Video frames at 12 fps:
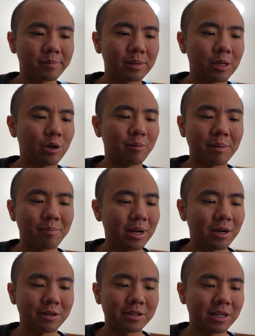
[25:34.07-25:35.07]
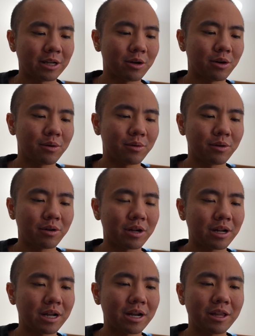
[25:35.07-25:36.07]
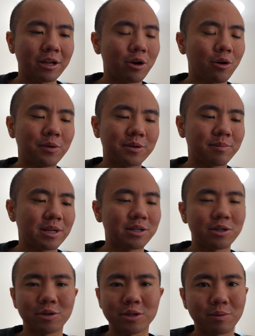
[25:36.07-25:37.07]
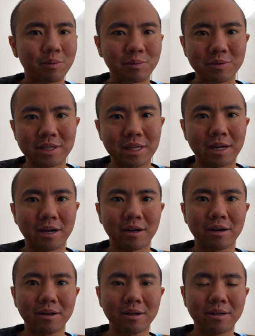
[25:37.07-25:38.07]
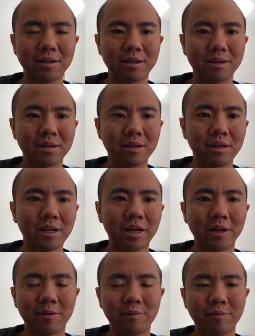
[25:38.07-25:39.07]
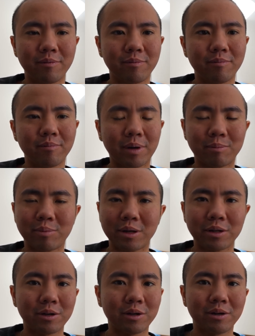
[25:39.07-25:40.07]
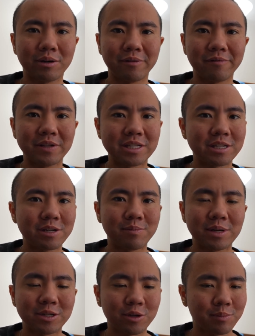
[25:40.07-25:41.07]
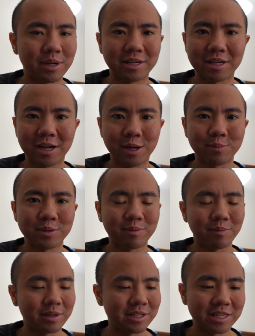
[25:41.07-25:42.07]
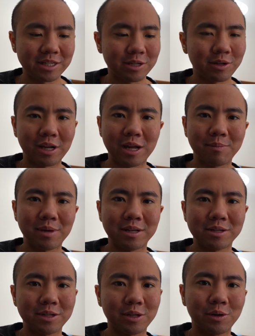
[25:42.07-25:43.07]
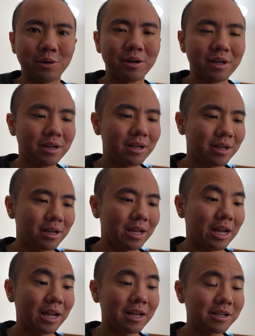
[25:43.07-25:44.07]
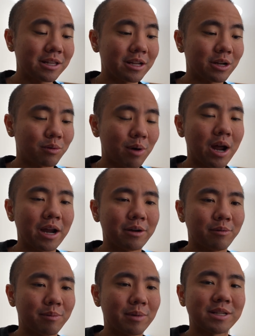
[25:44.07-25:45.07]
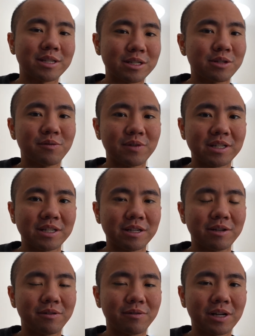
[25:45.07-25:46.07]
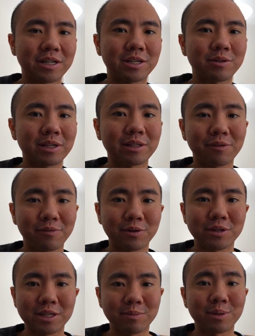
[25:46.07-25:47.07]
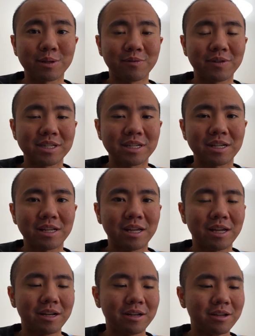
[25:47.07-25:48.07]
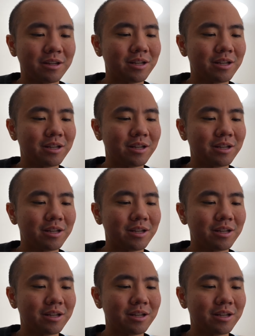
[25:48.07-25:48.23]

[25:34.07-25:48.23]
my parents like kind of like always made sure someone was there. And my brother visited me so many times, and my sister came in too. And I actually like cried when my sister visited because she was like the first sibling to visit. And